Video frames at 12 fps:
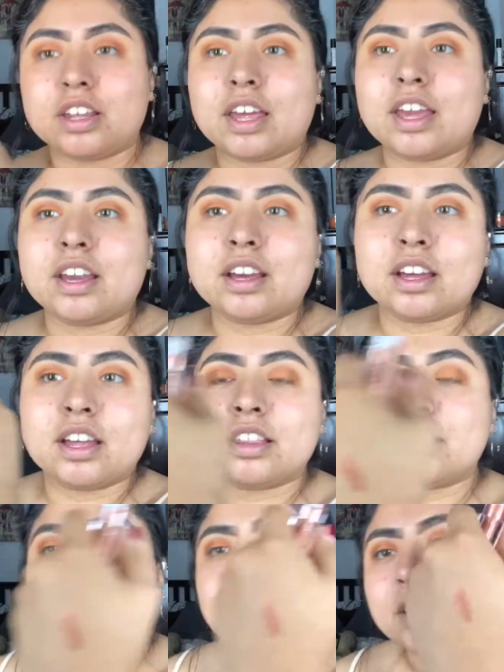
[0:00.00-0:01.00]
Like,
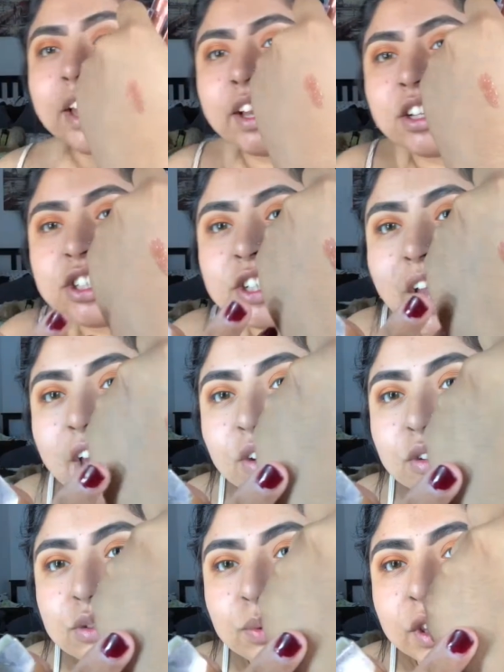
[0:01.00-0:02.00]
these are like
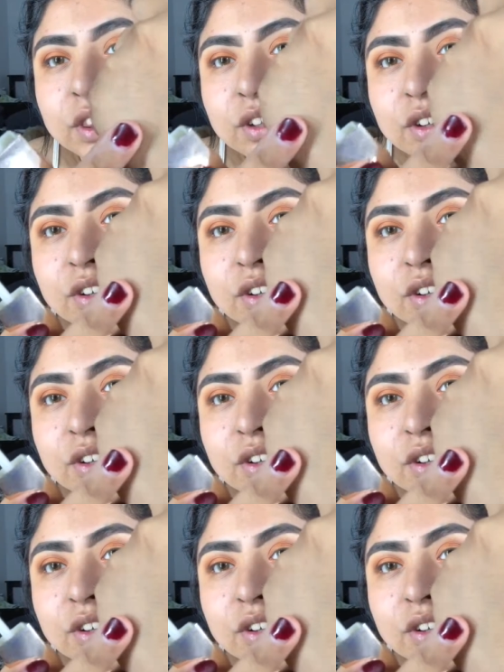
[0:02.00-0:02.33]
shadows with